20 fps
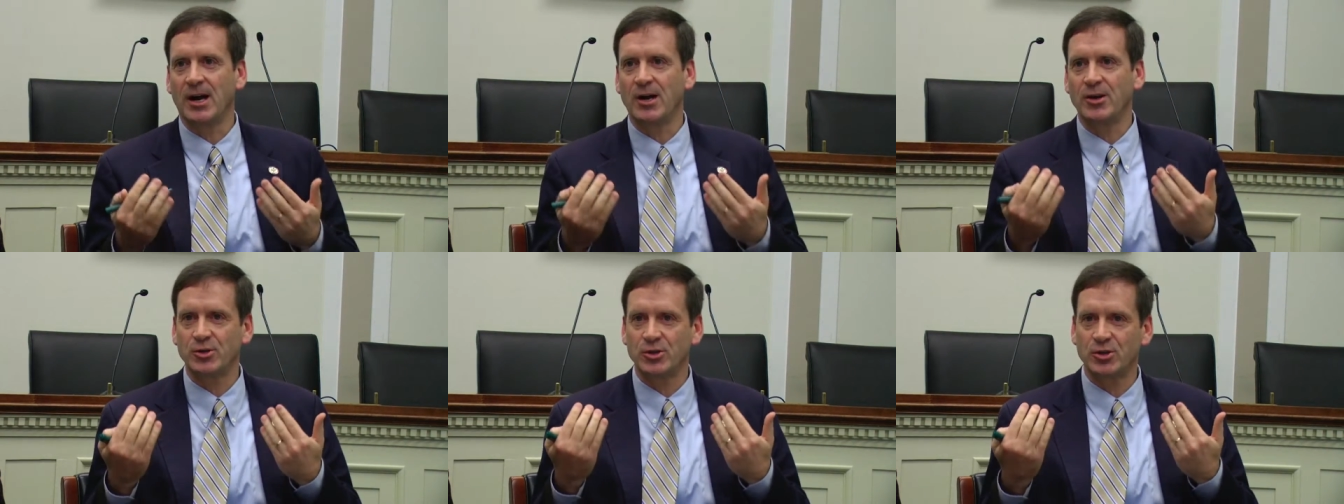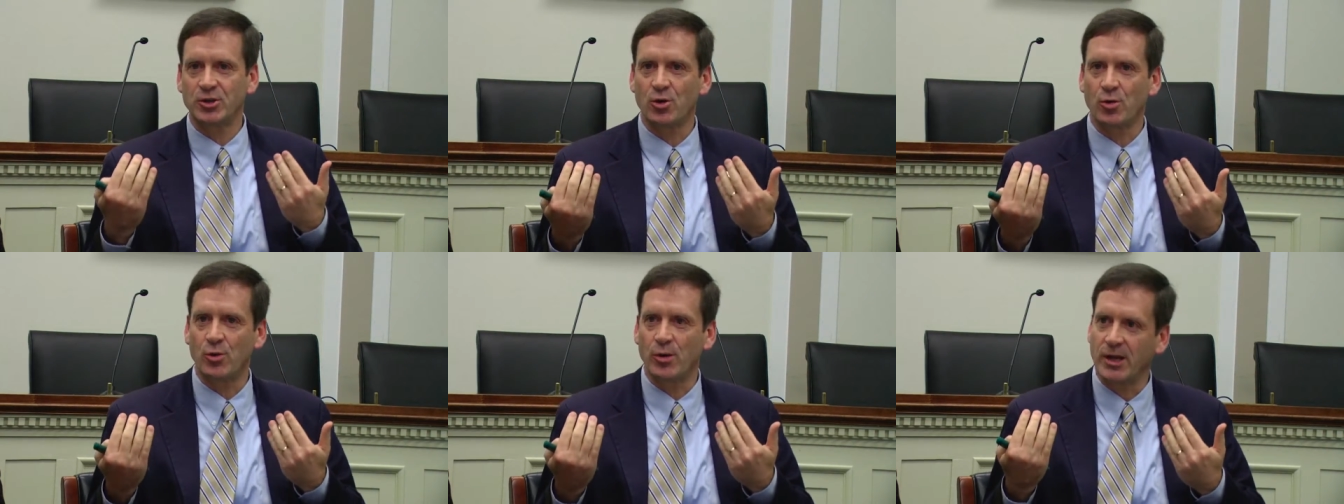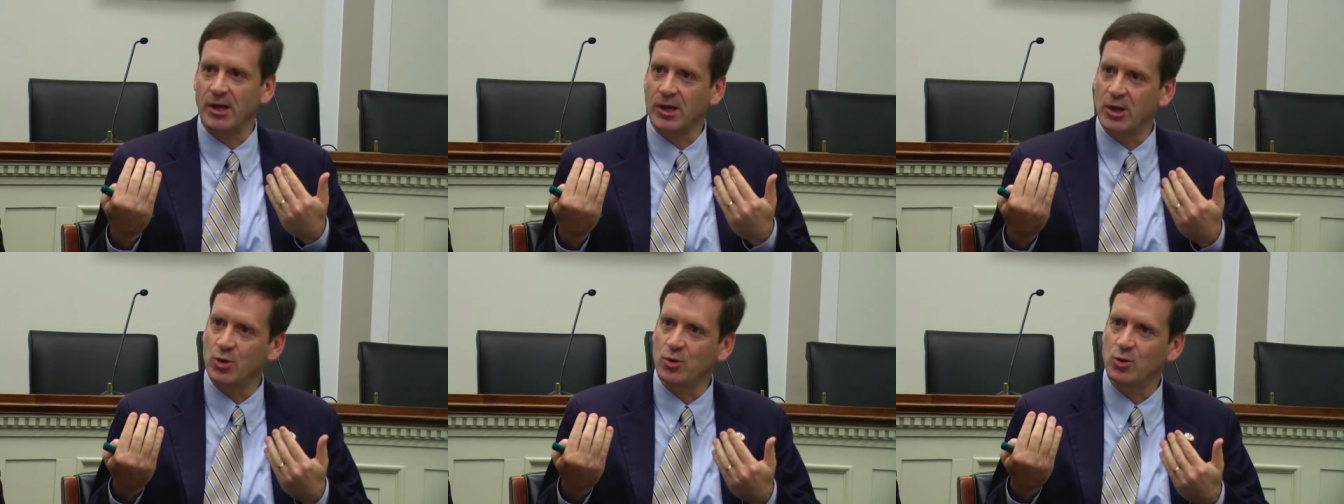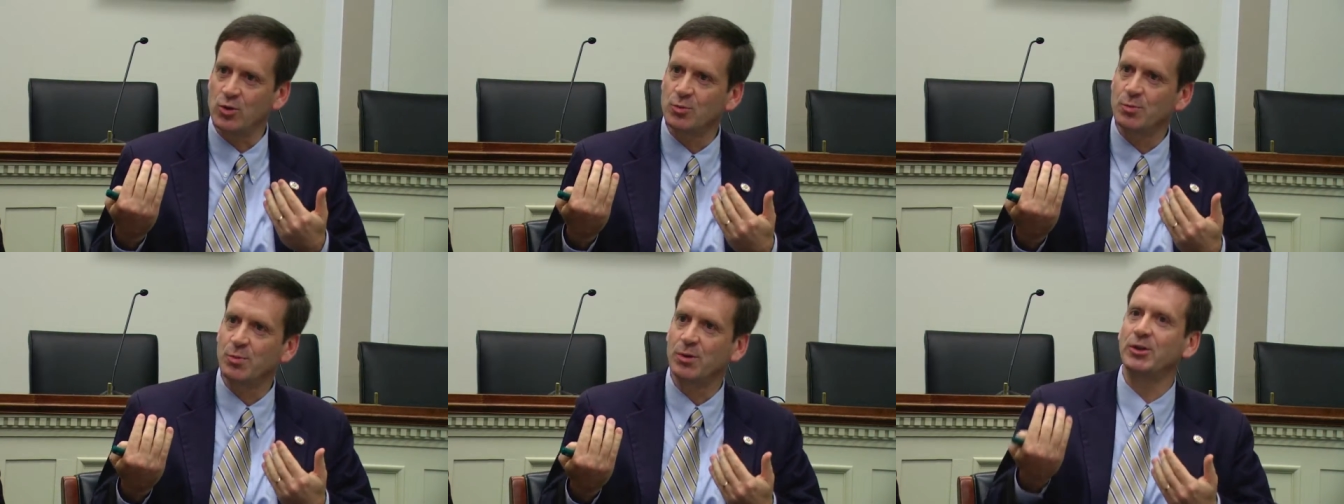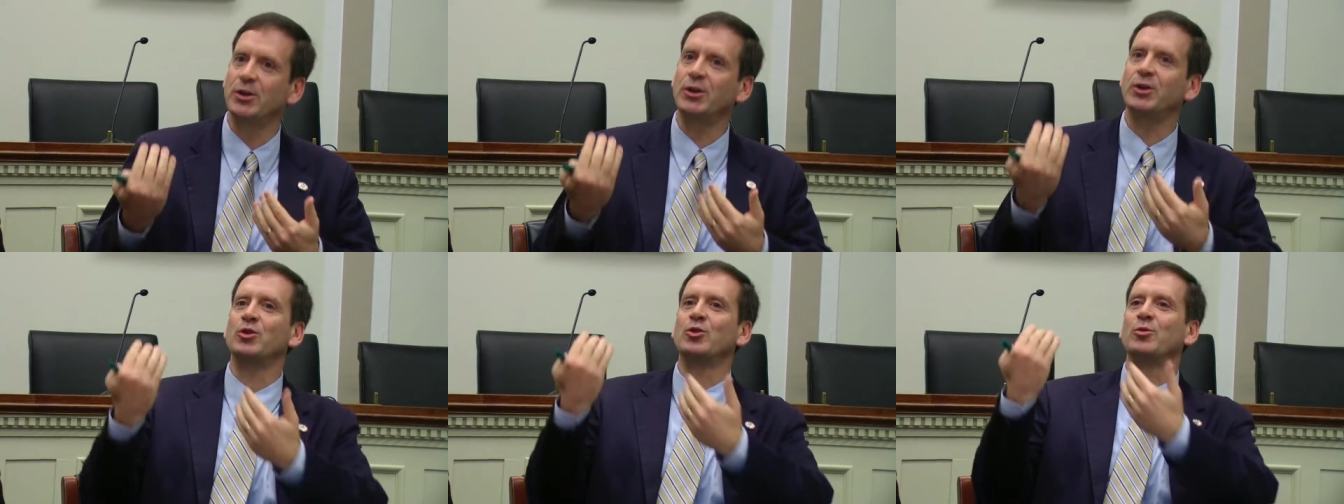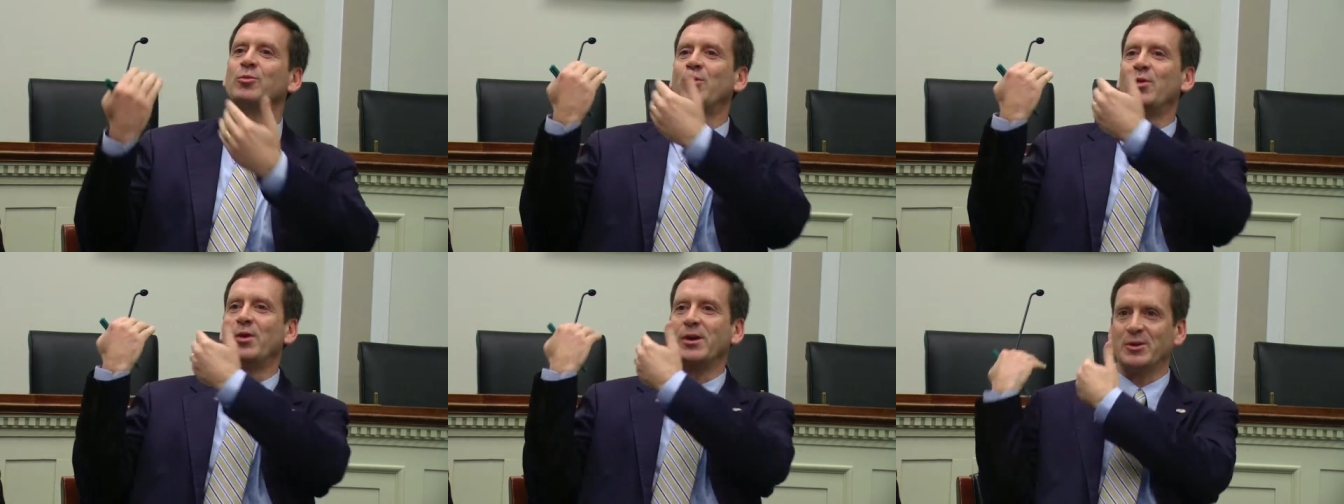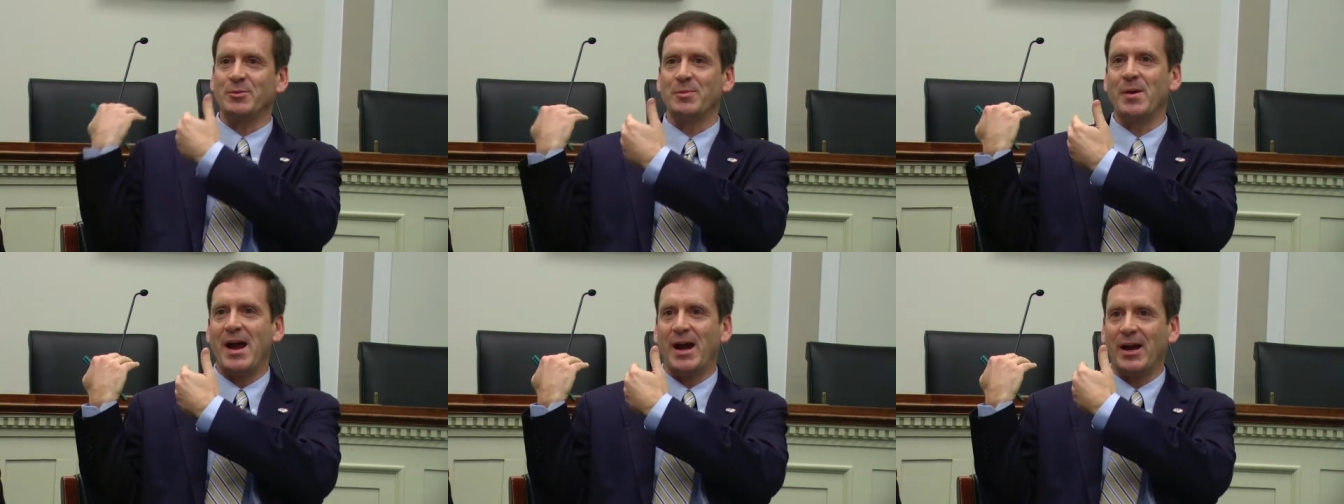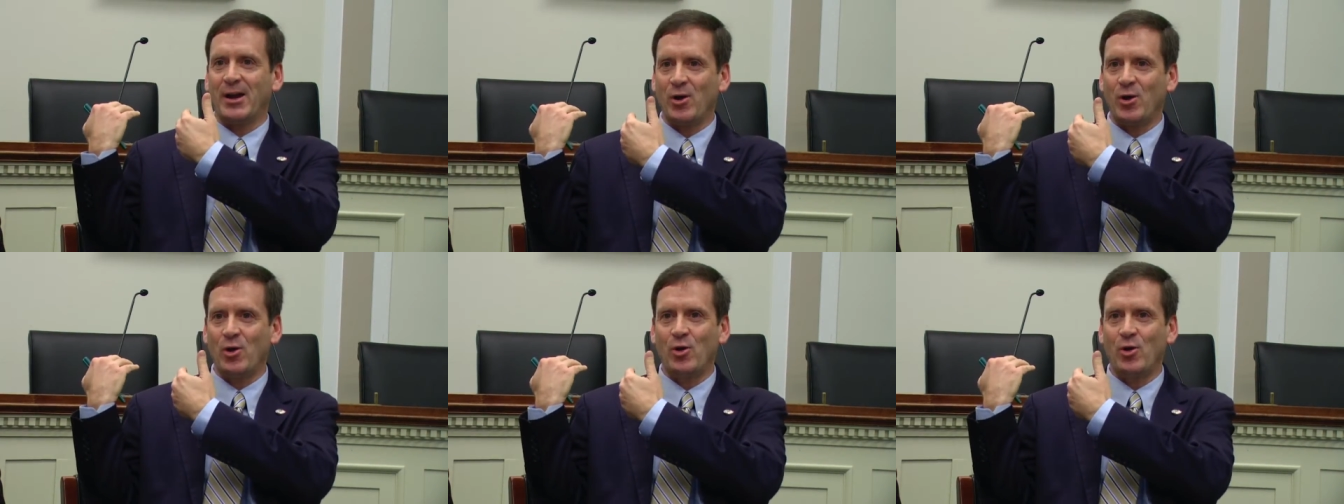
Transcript: aren't scoring huge political points back